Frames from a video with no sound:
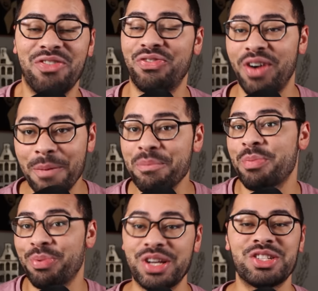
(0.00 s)
from
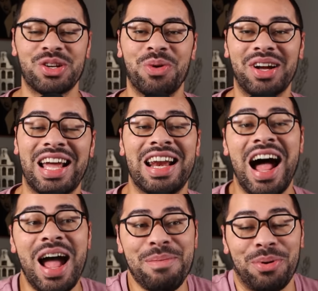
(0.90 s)
the preaching work. And
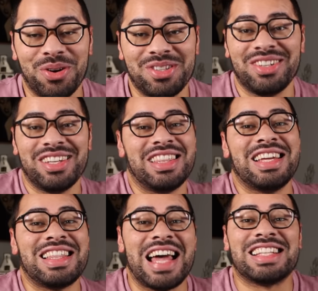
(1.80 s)
I personally
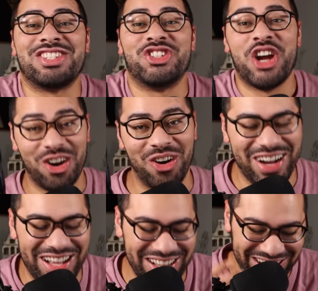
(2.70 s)
think that's
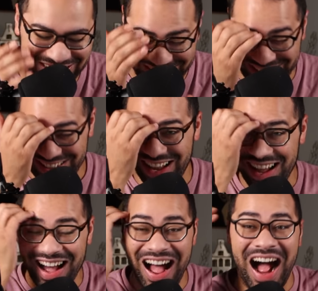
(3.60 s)
generous.
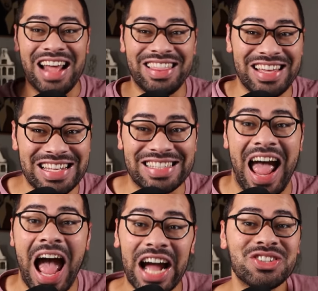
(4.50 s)
I think it's
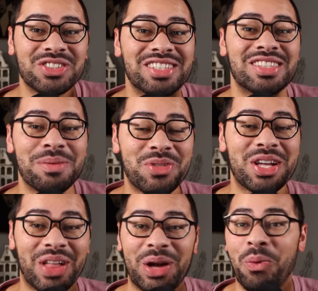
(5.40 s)
actually
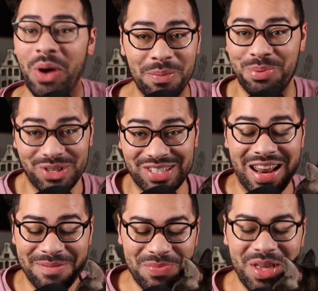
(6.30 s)
something like
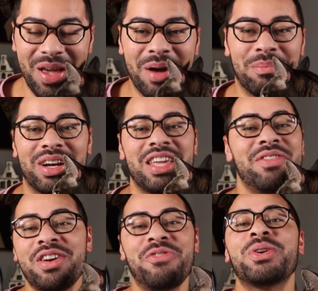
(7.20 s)
1%. But
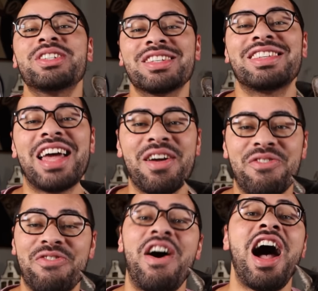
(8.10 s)
even if we just say
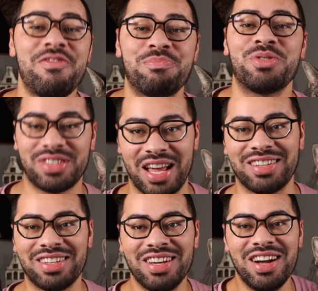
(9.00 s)

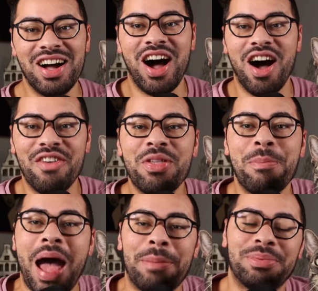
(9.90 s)
5% of
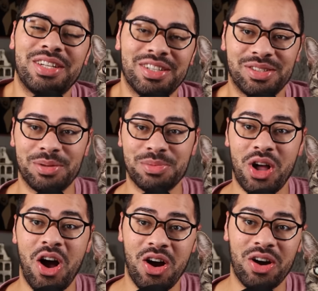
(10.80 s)
the
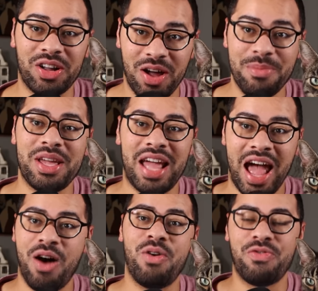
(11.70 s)
baptisms are coming
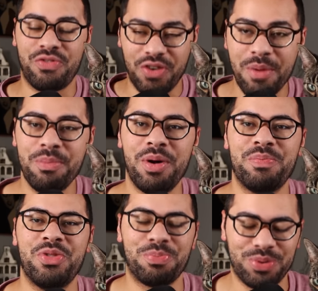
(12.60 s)
out from
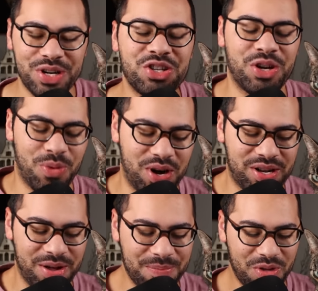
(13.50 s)
the preaching
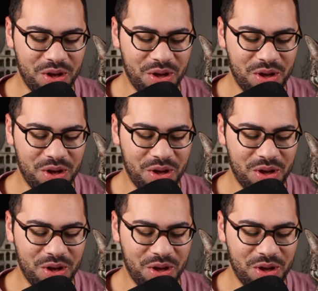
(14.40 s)
work,